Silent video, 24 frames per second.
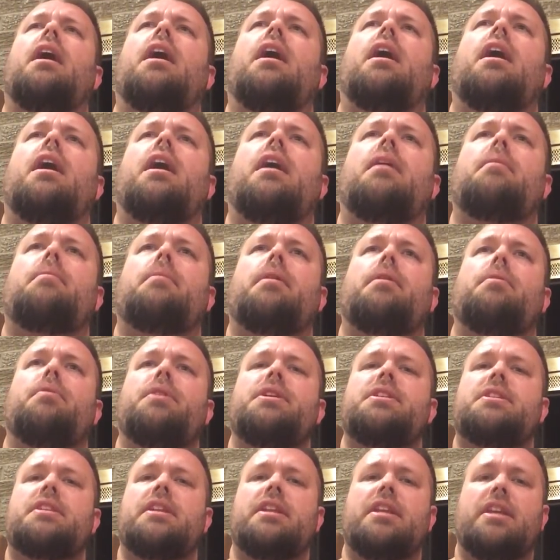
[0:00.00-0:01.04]
My
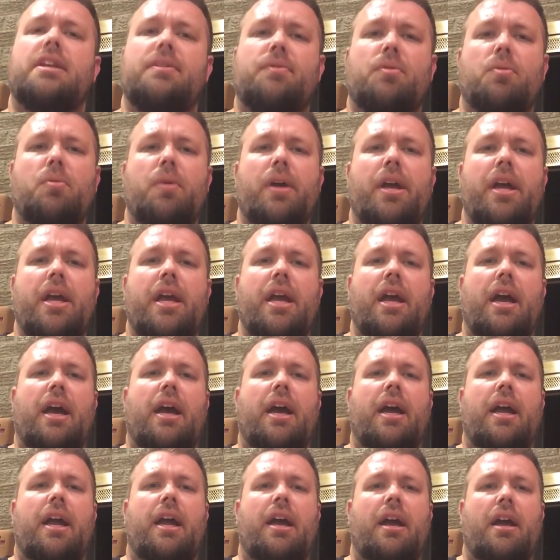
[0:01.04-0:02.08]
recent giveaway,
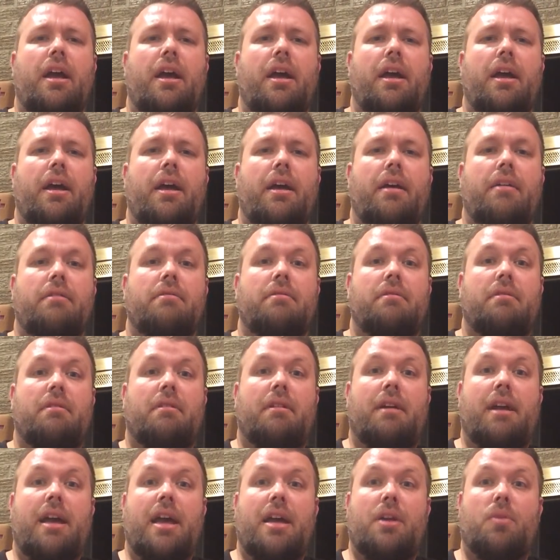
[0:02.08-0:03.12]
I
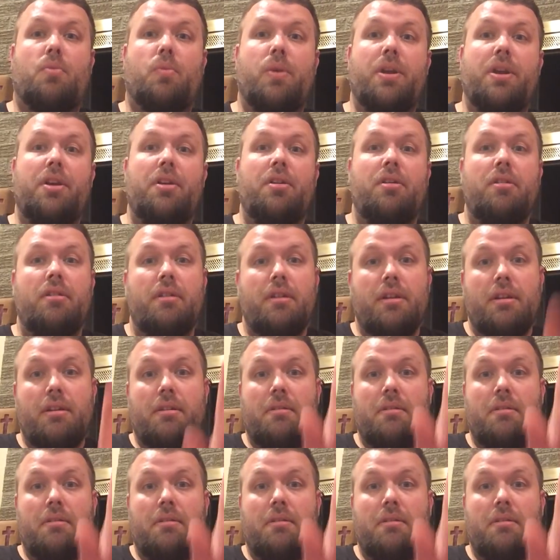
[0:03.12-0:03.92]
had a winner,